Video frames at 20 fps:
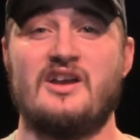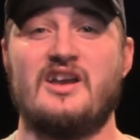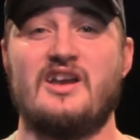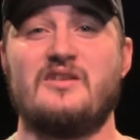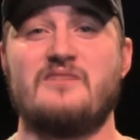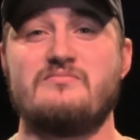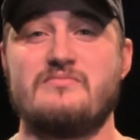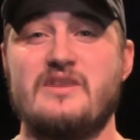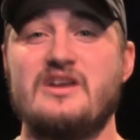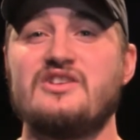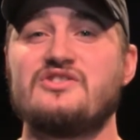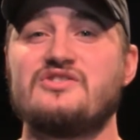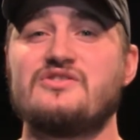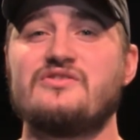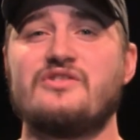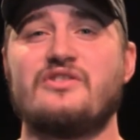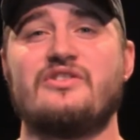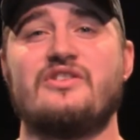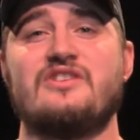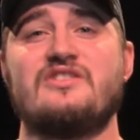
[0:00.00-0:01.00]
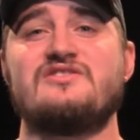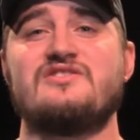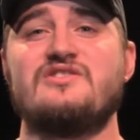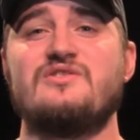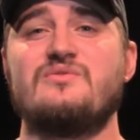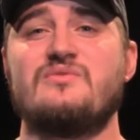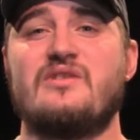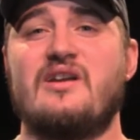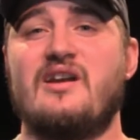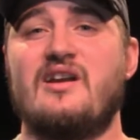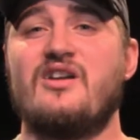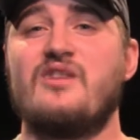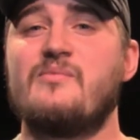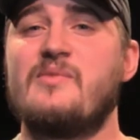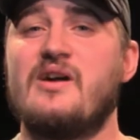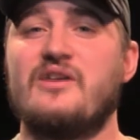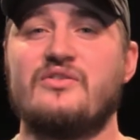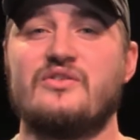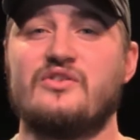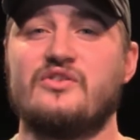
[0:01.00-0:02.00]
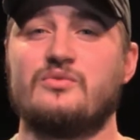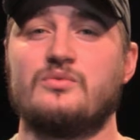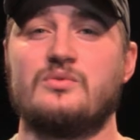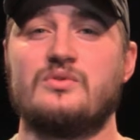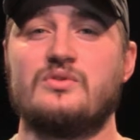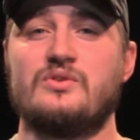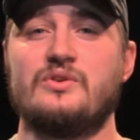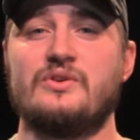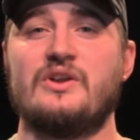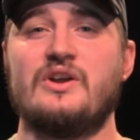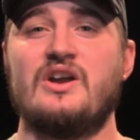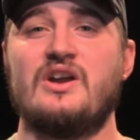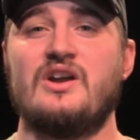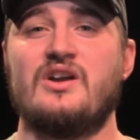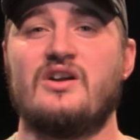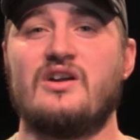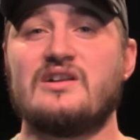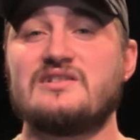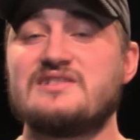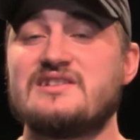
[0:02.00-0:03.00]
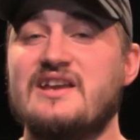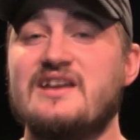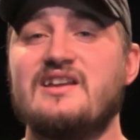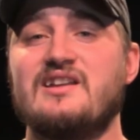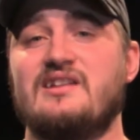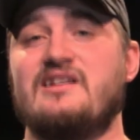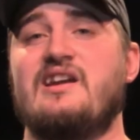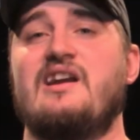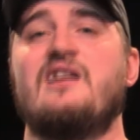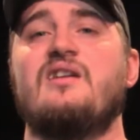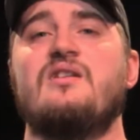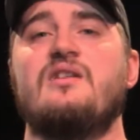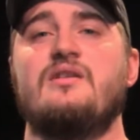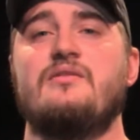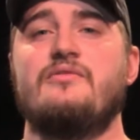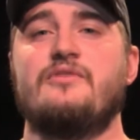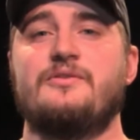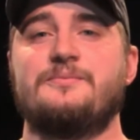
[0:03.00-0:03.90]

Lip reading: and make sure the things that you care about in this world are taken care of.